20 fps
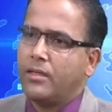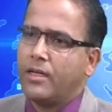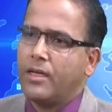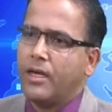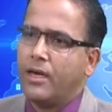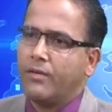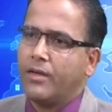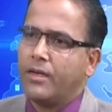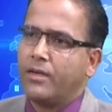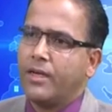
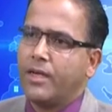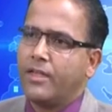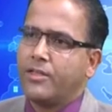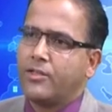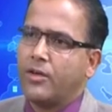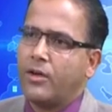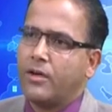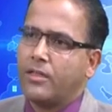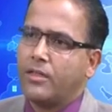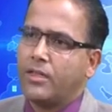governance
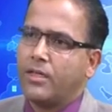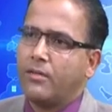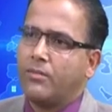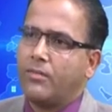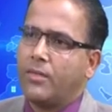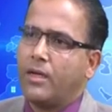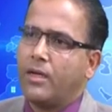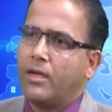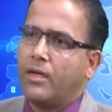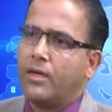or the
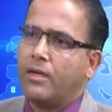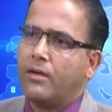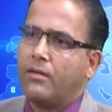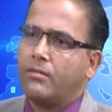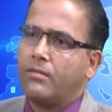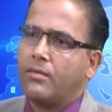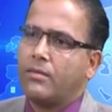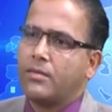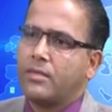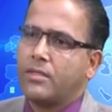
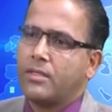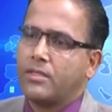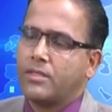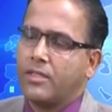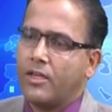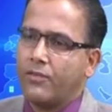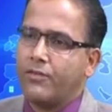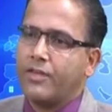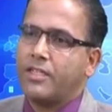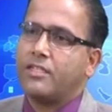
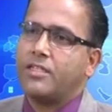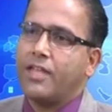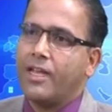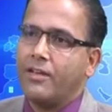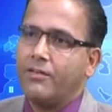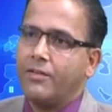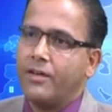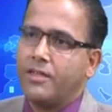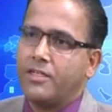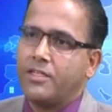service
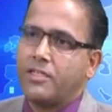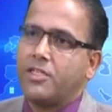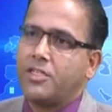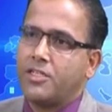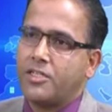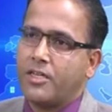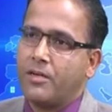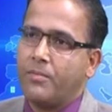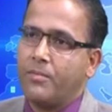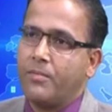delivery
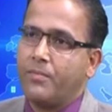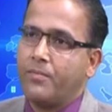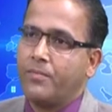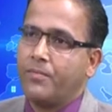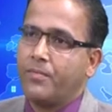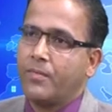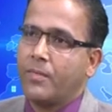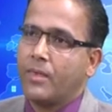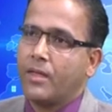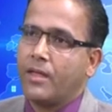system,
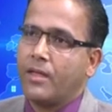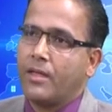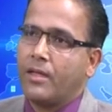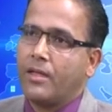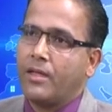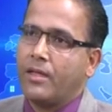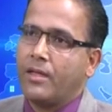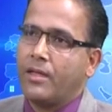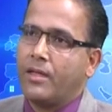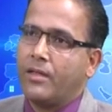
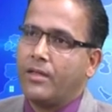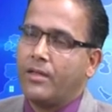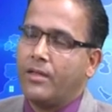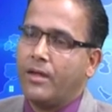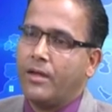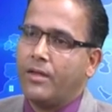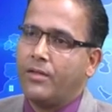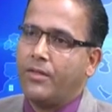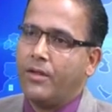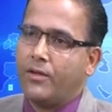
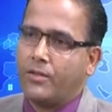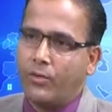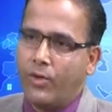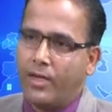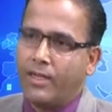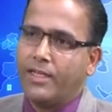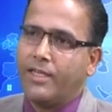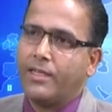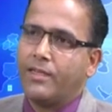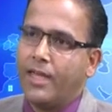not
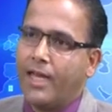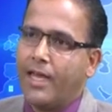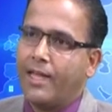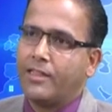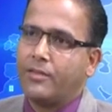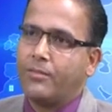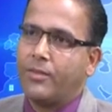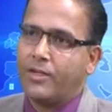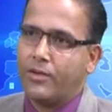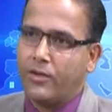only in
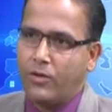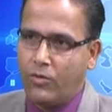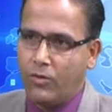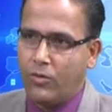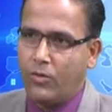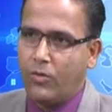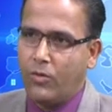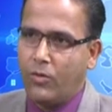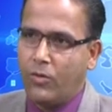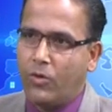health but
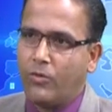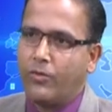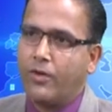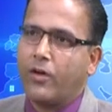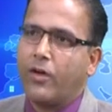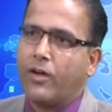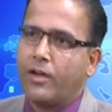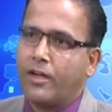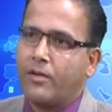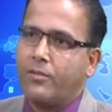
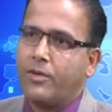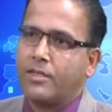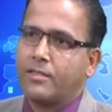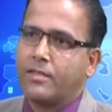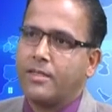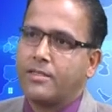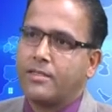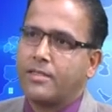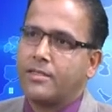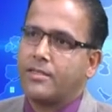overall
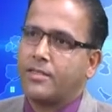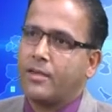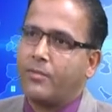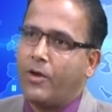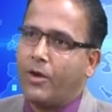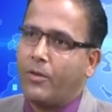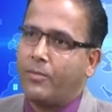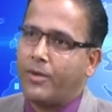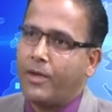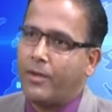governance system
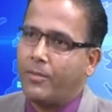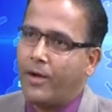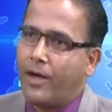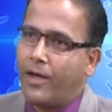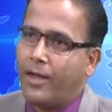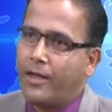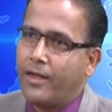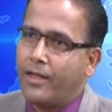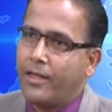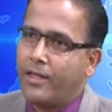of
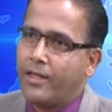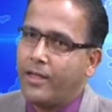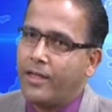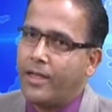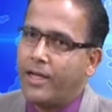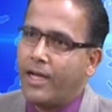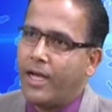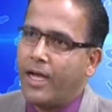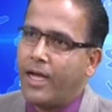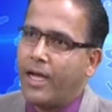Nepal,
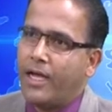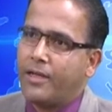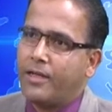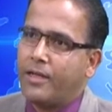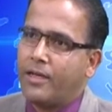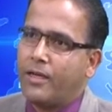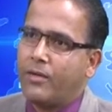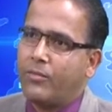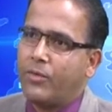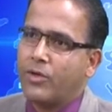
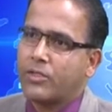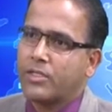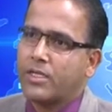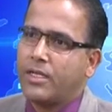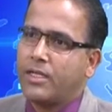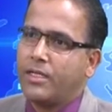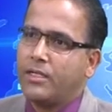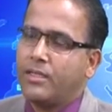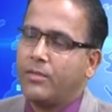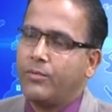and
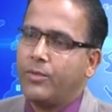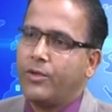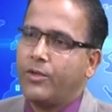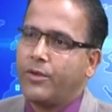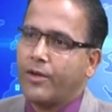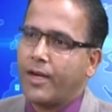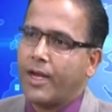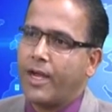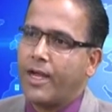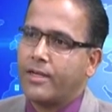mostly the
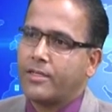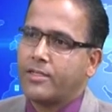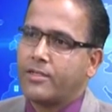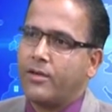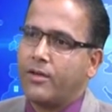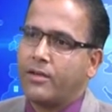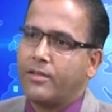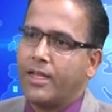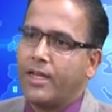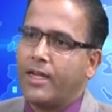bureaucrats
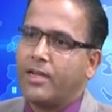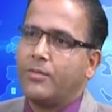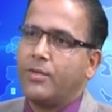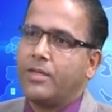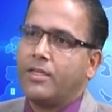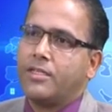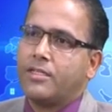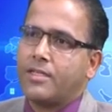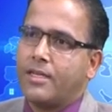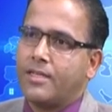or the
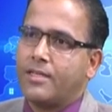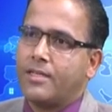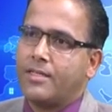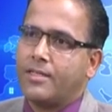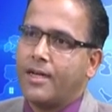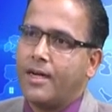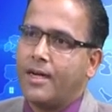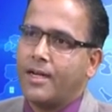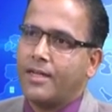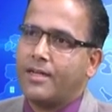administrators
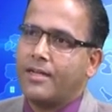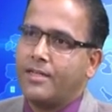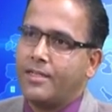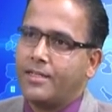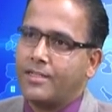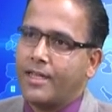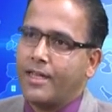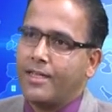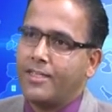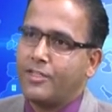are
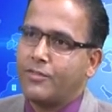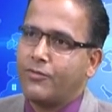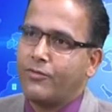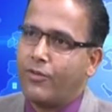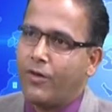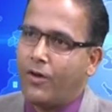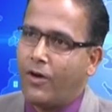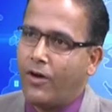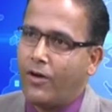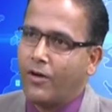criticized
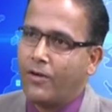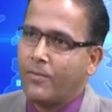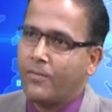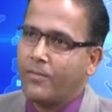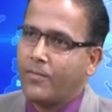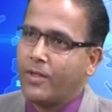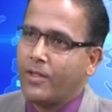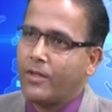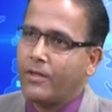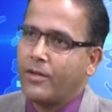for,
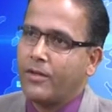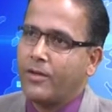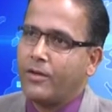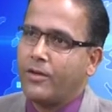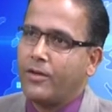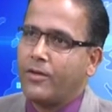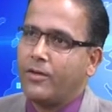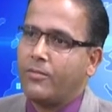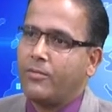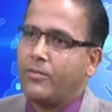you
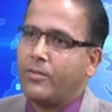know,